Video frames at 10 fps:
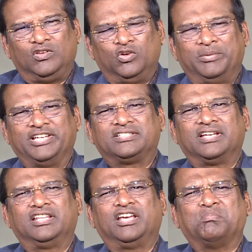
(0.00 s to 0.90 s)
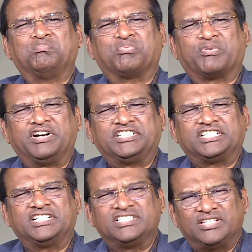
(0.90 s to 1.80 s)
You may say the
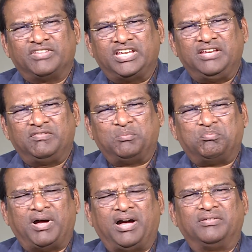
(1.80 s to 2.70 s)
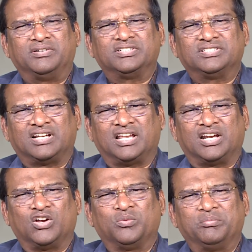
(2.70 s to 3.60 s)
oppressions of the evil powers are
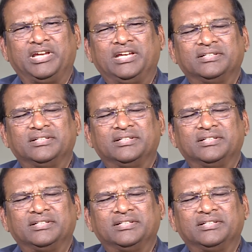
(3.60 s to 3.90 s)
around me.